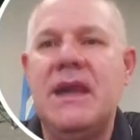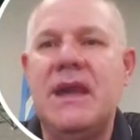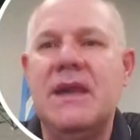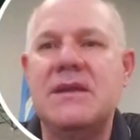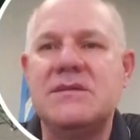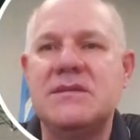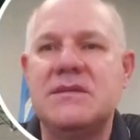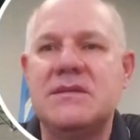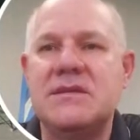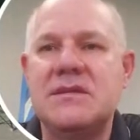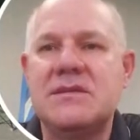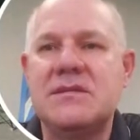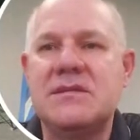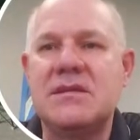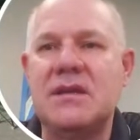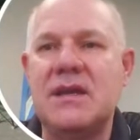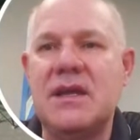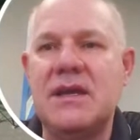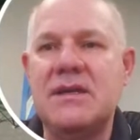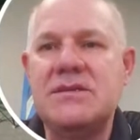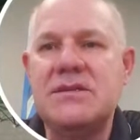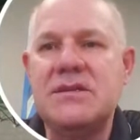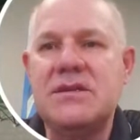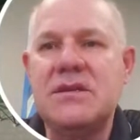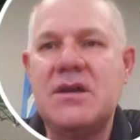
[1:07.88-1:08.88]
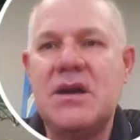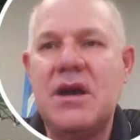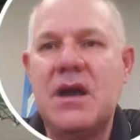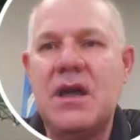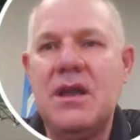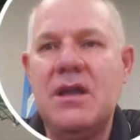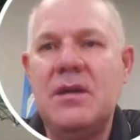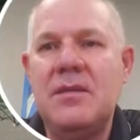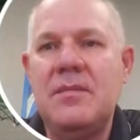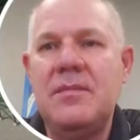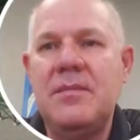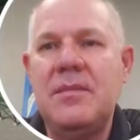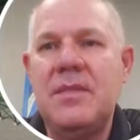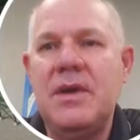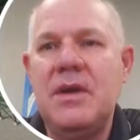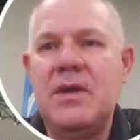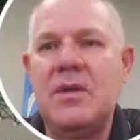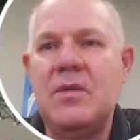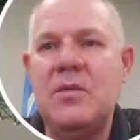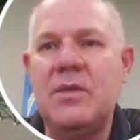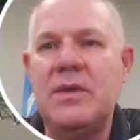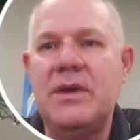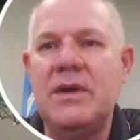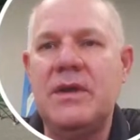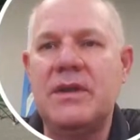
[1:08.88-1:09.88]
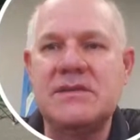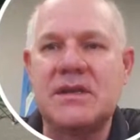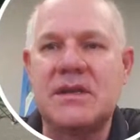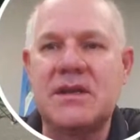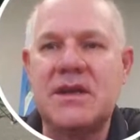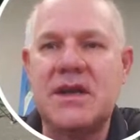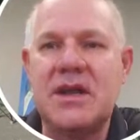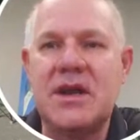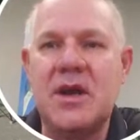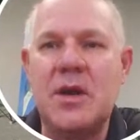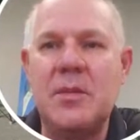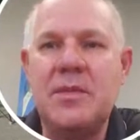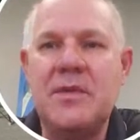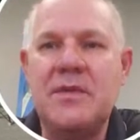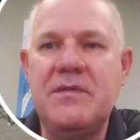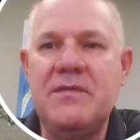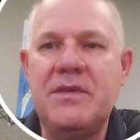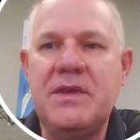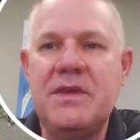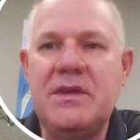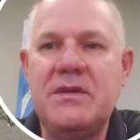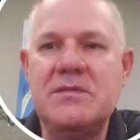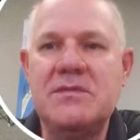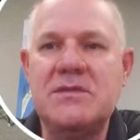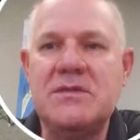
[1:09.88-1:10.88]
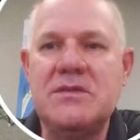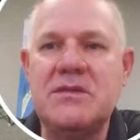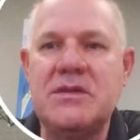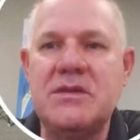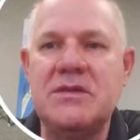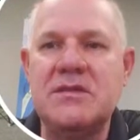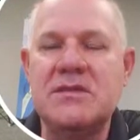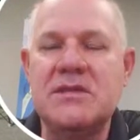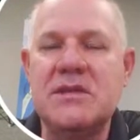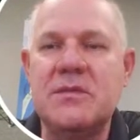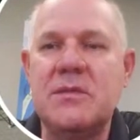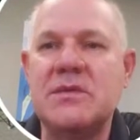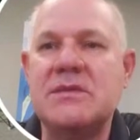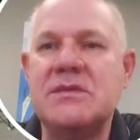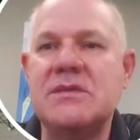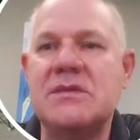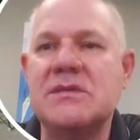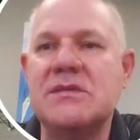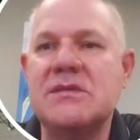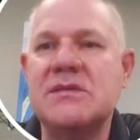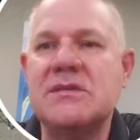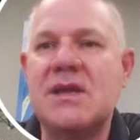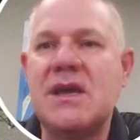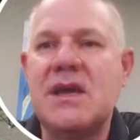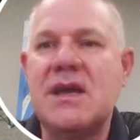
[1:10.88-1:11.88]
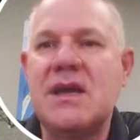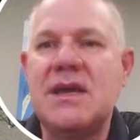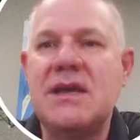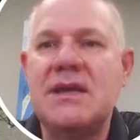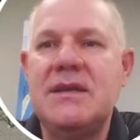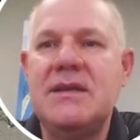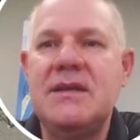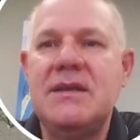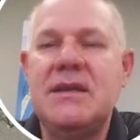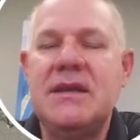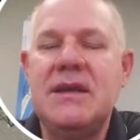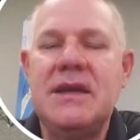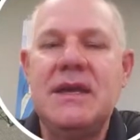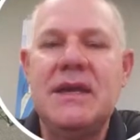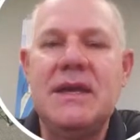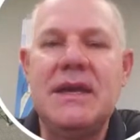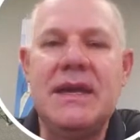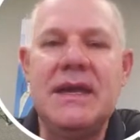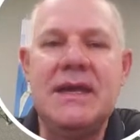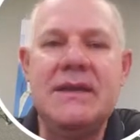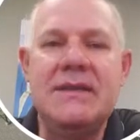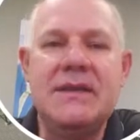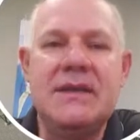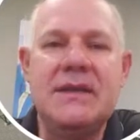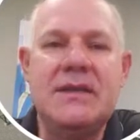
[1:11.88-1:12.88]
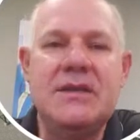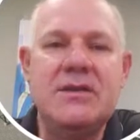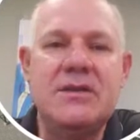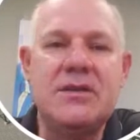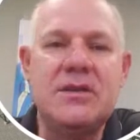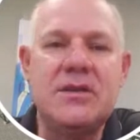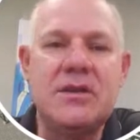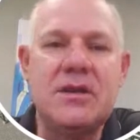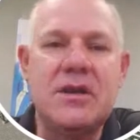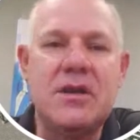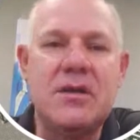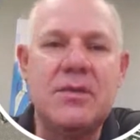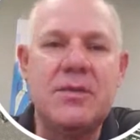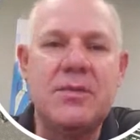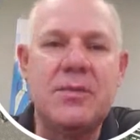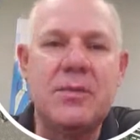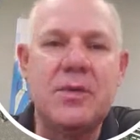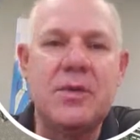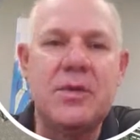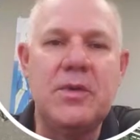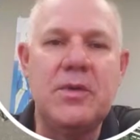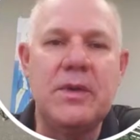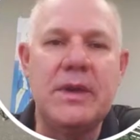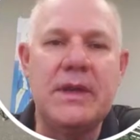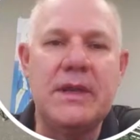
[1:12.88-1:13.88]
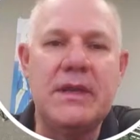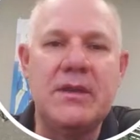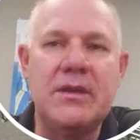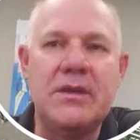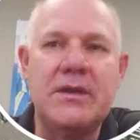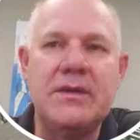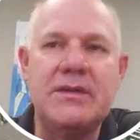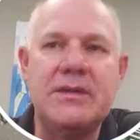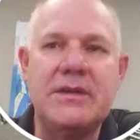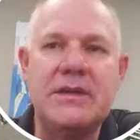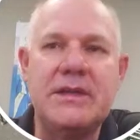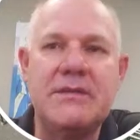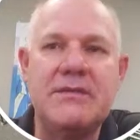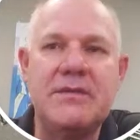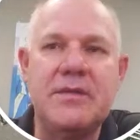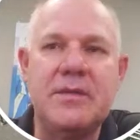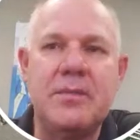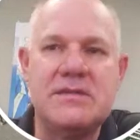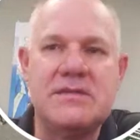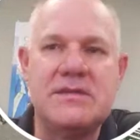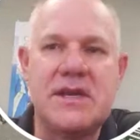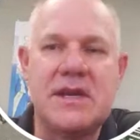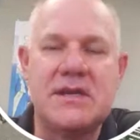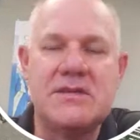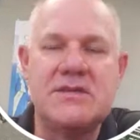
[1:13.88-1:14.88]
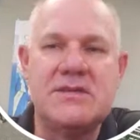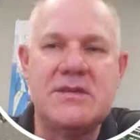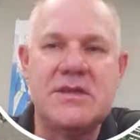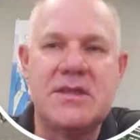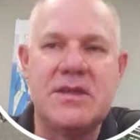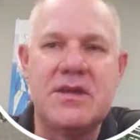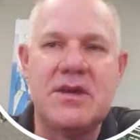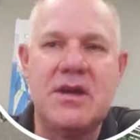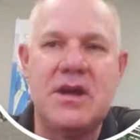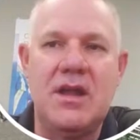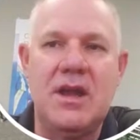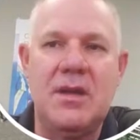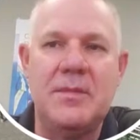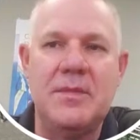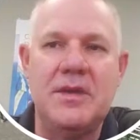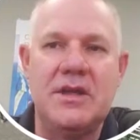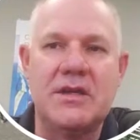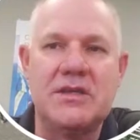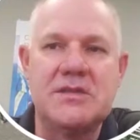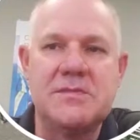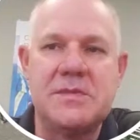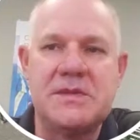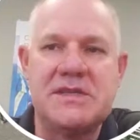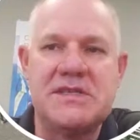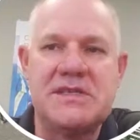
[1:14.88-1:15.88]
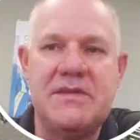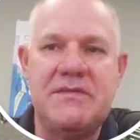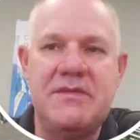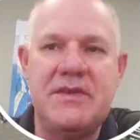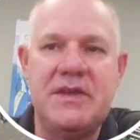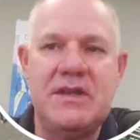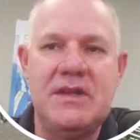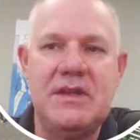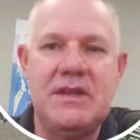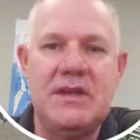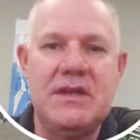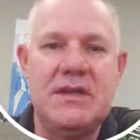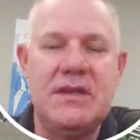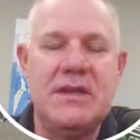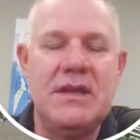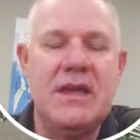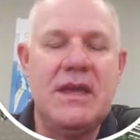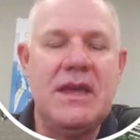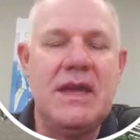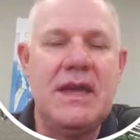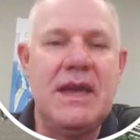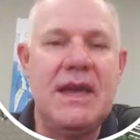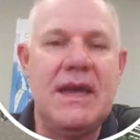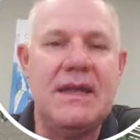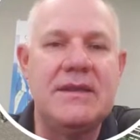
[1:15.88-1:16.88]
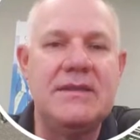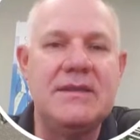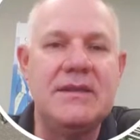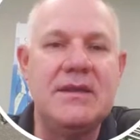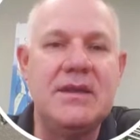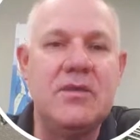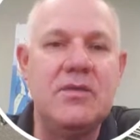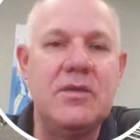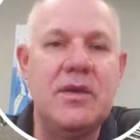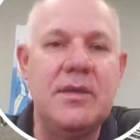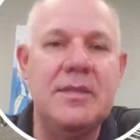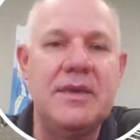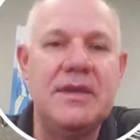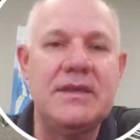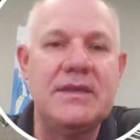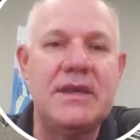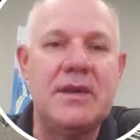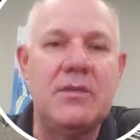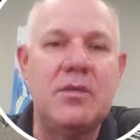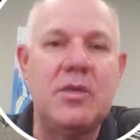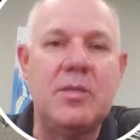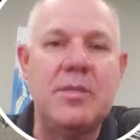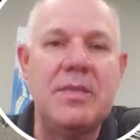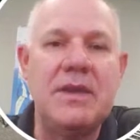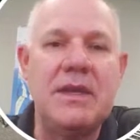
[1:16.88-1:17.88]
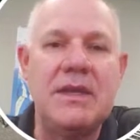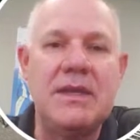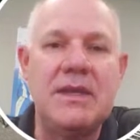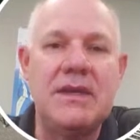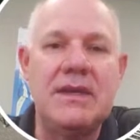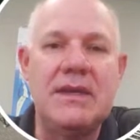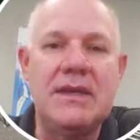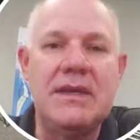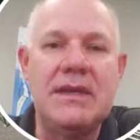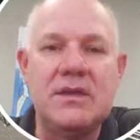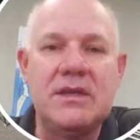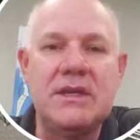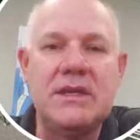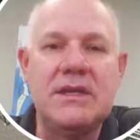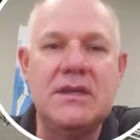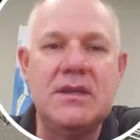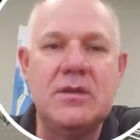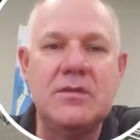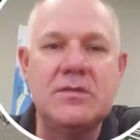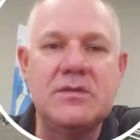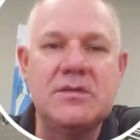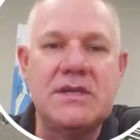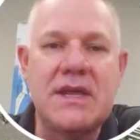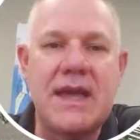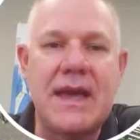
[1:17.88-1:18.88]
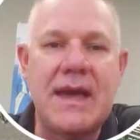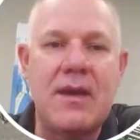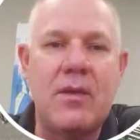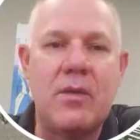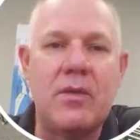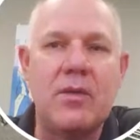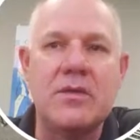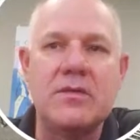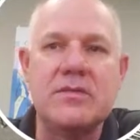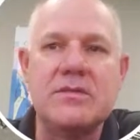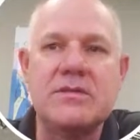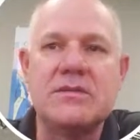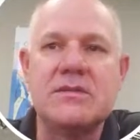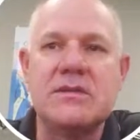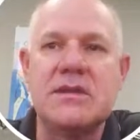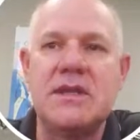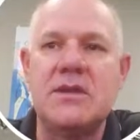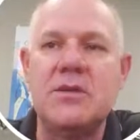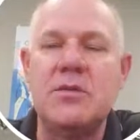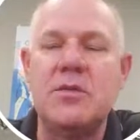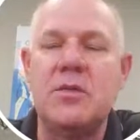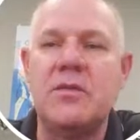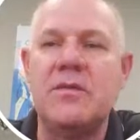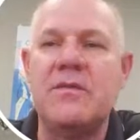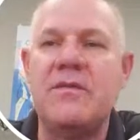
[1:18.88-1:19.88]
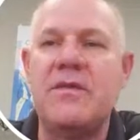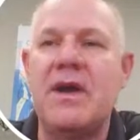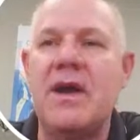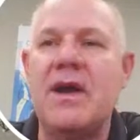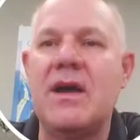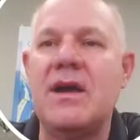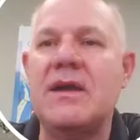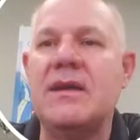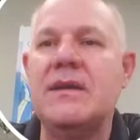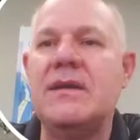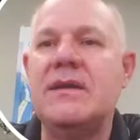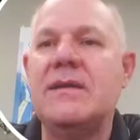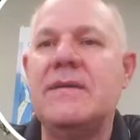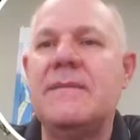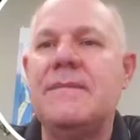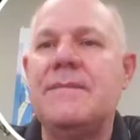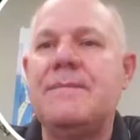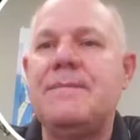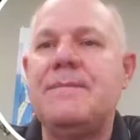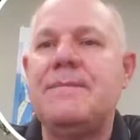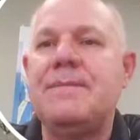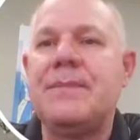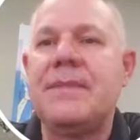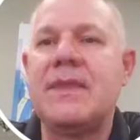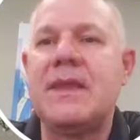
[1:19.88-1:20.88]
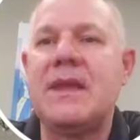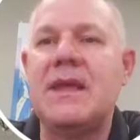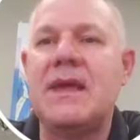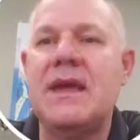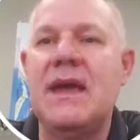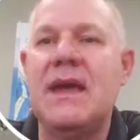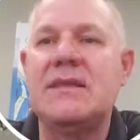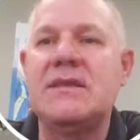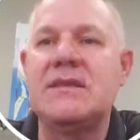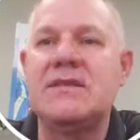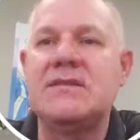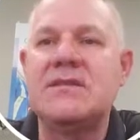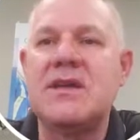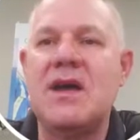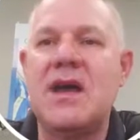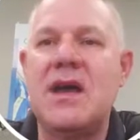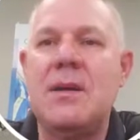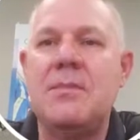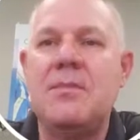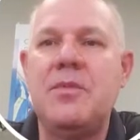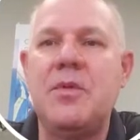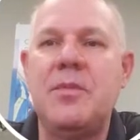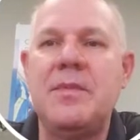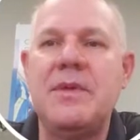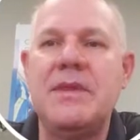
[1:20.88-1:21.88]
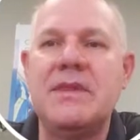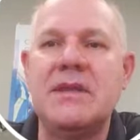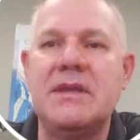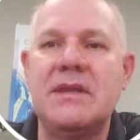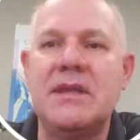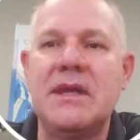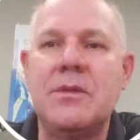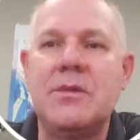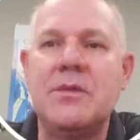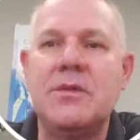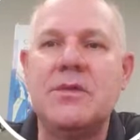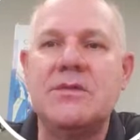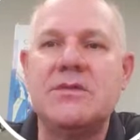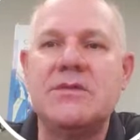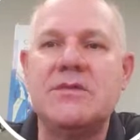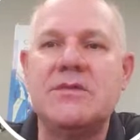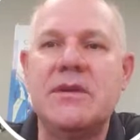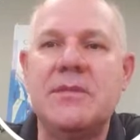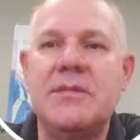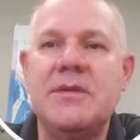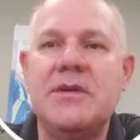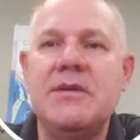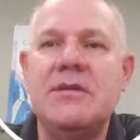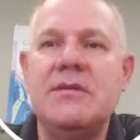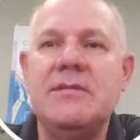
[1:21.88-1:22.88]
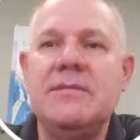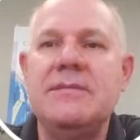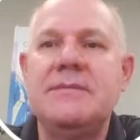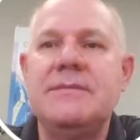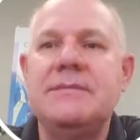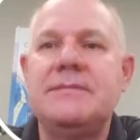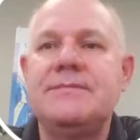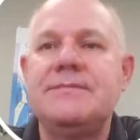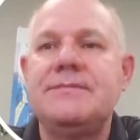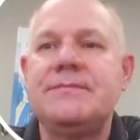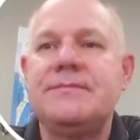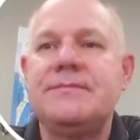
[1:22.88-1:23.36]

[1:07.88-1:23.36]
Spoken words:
Has a distillation column with a cut open view so you can see what's inside, and then you can go through and look at the different sections of the column and look specifically at the equipment that will be in those towers that you will find. At the top will be the liquid distributor,